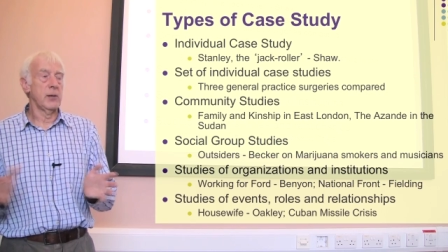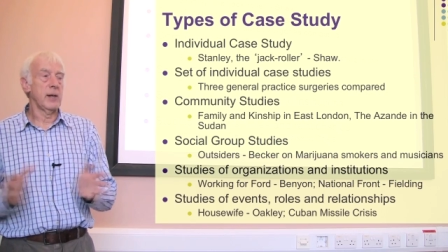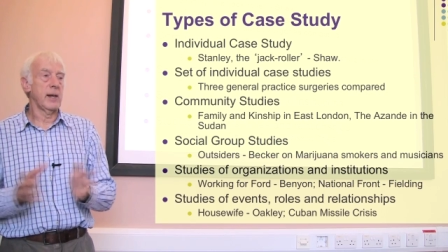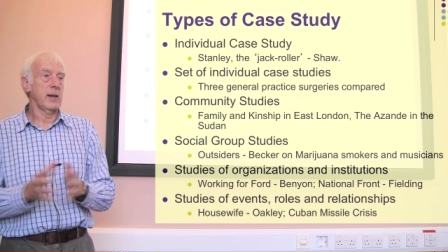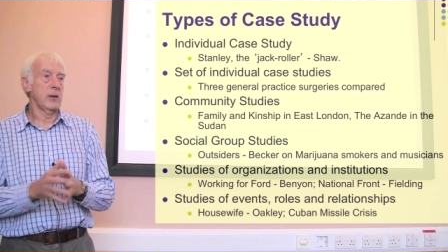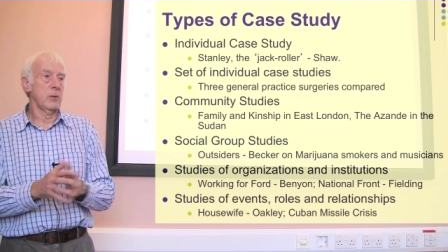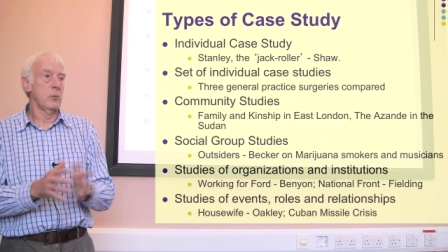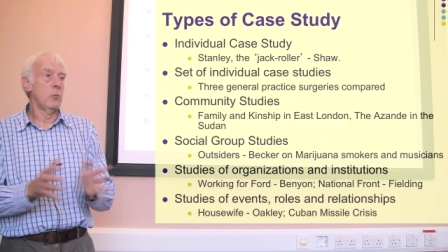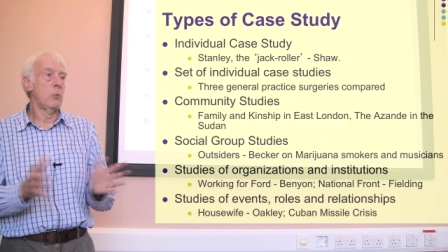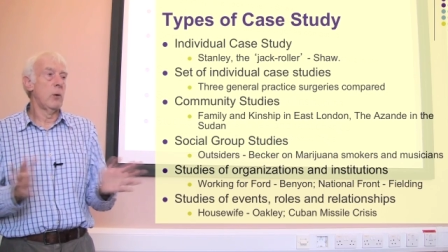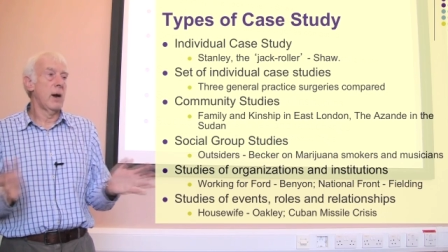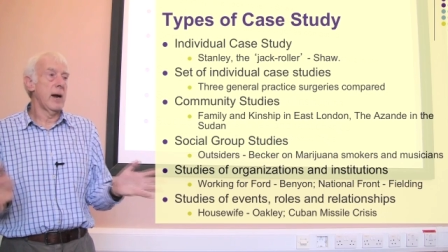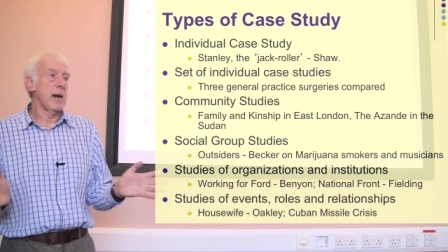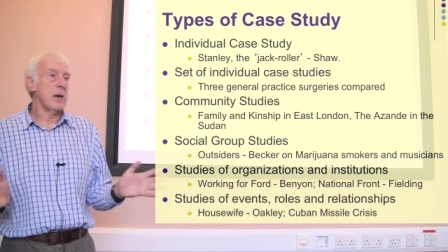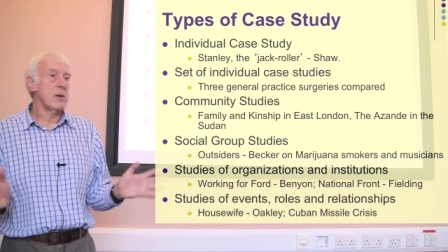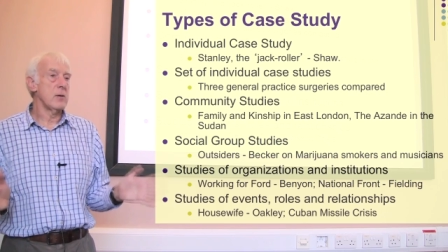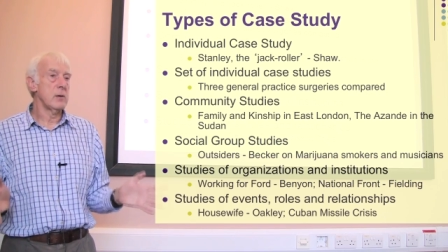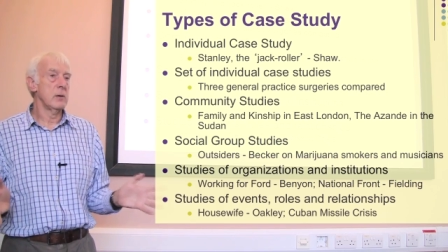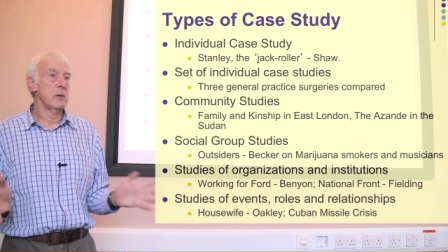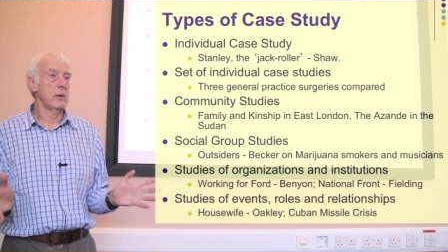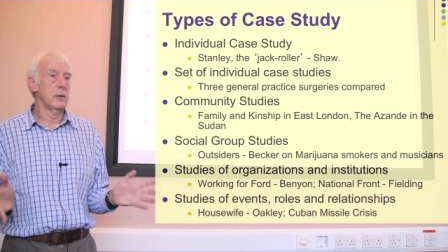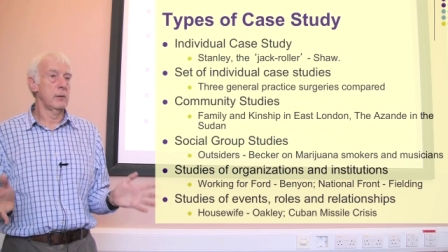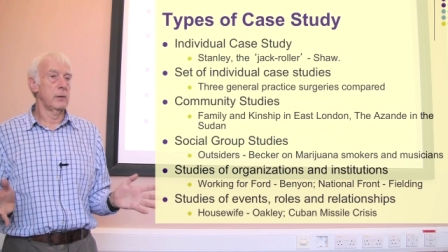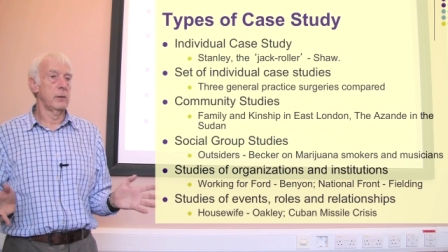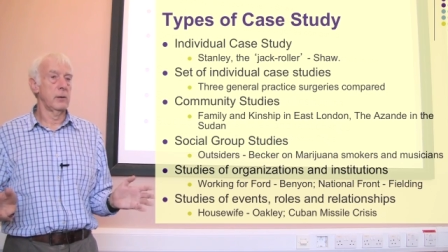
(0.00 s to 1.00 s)
to get a
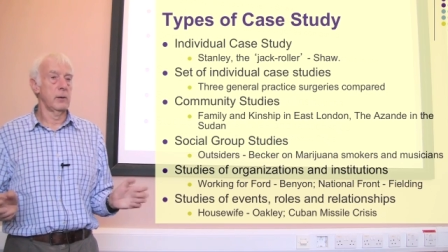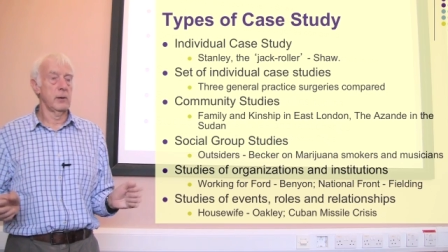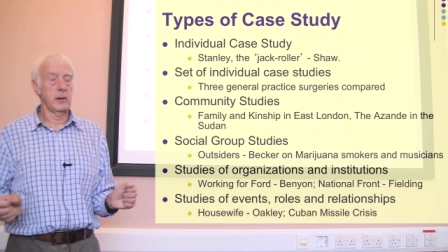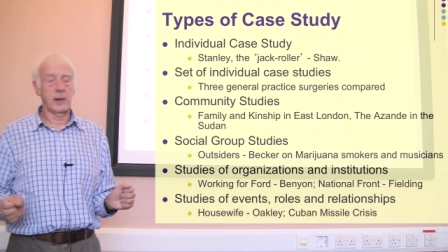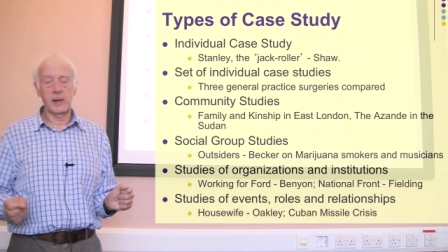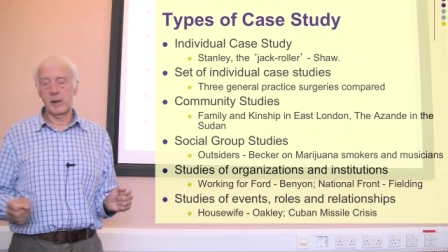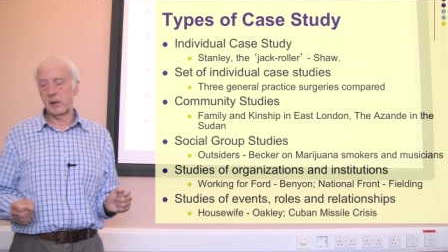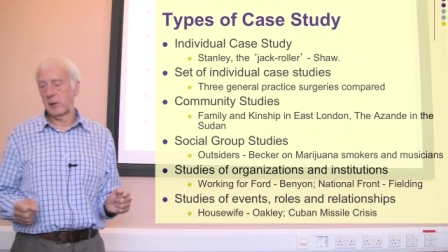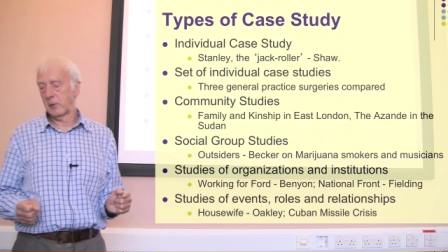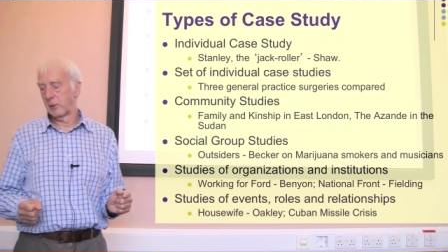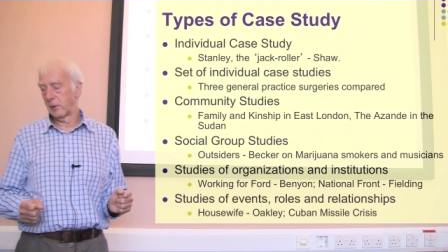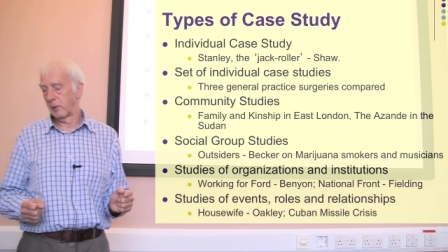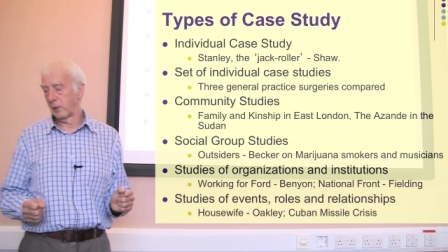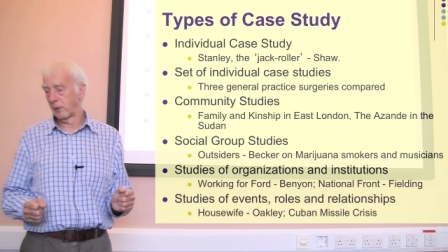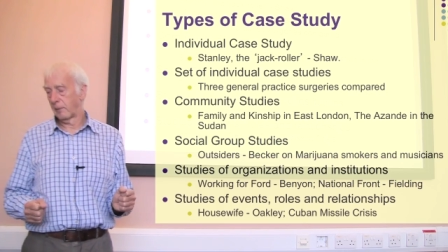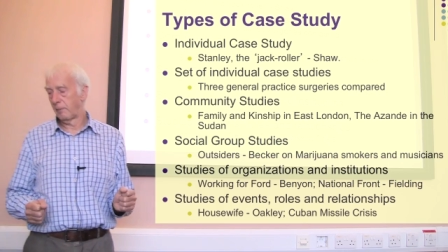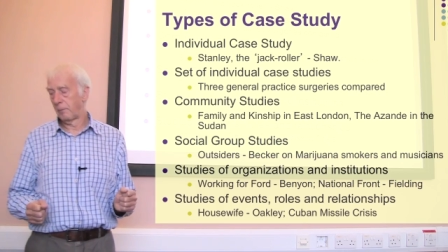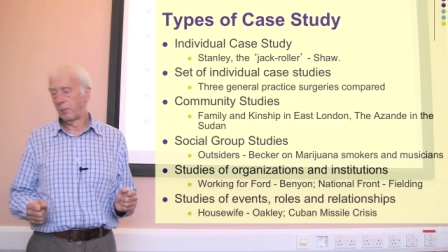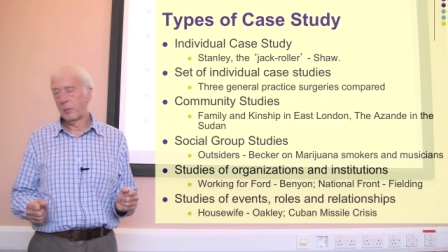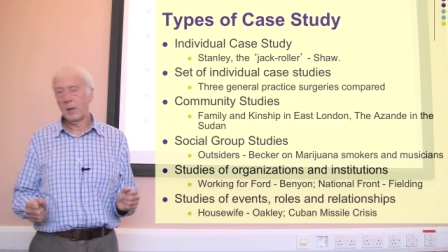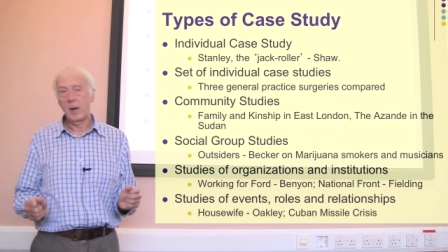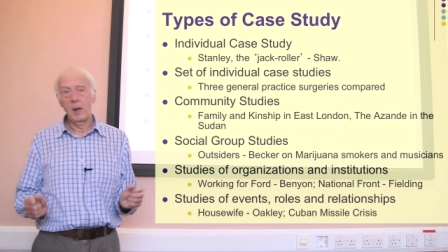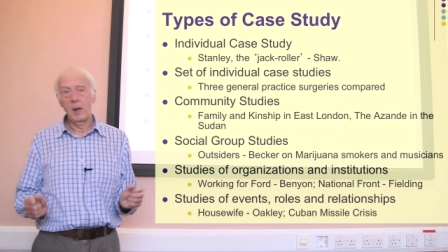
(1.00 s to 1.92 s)
range of different cases.